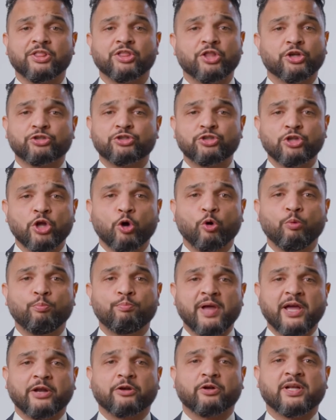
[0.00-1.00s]
There's no
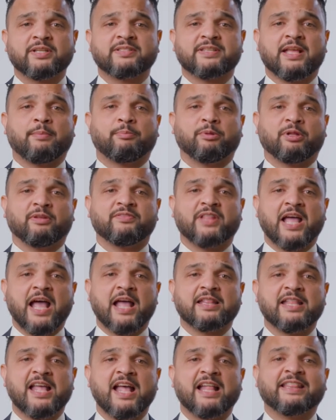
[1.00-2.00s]
better example of
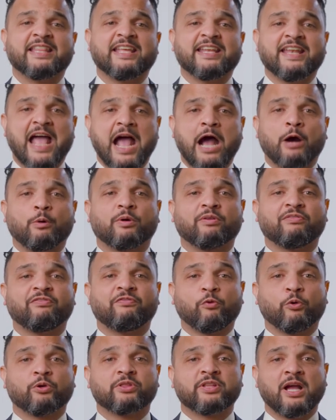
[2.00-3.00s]
that than our
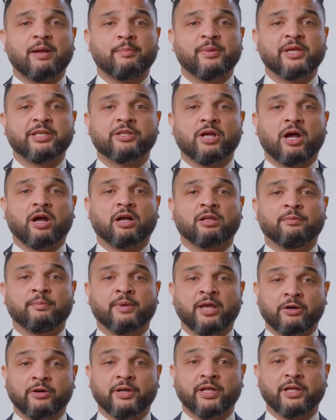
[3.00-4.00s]
forthcoming
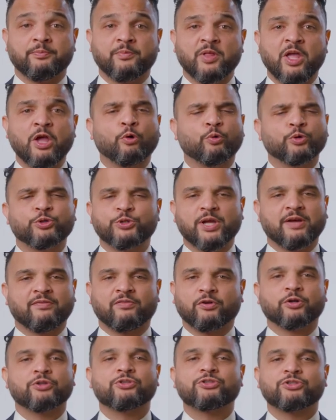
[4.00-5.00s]
documentary, which you have
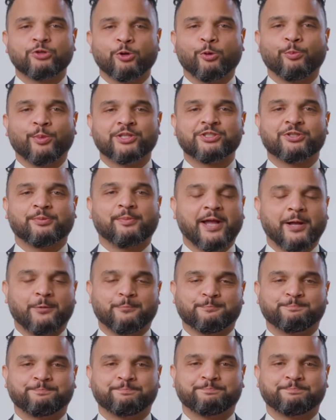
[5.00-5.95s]
heard so much about.